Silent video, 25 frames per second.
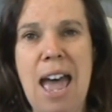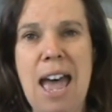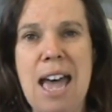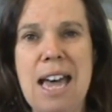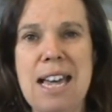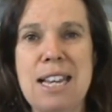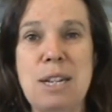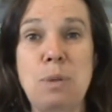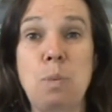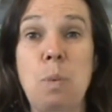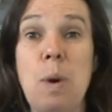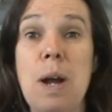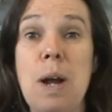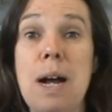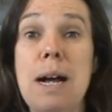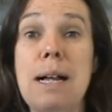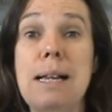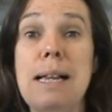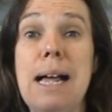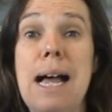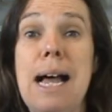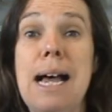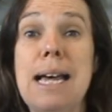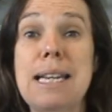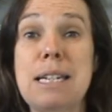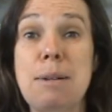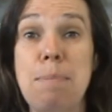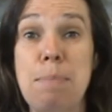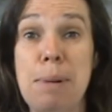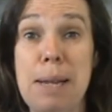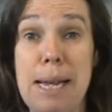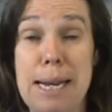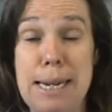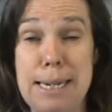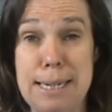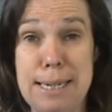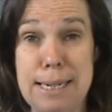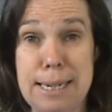as well as a
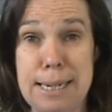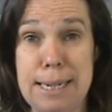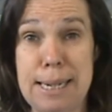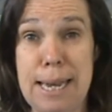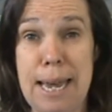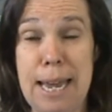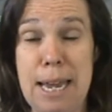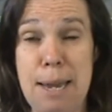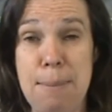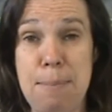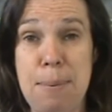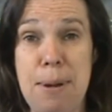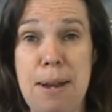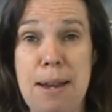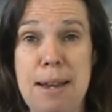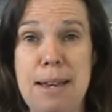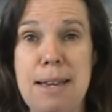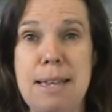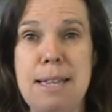place to keep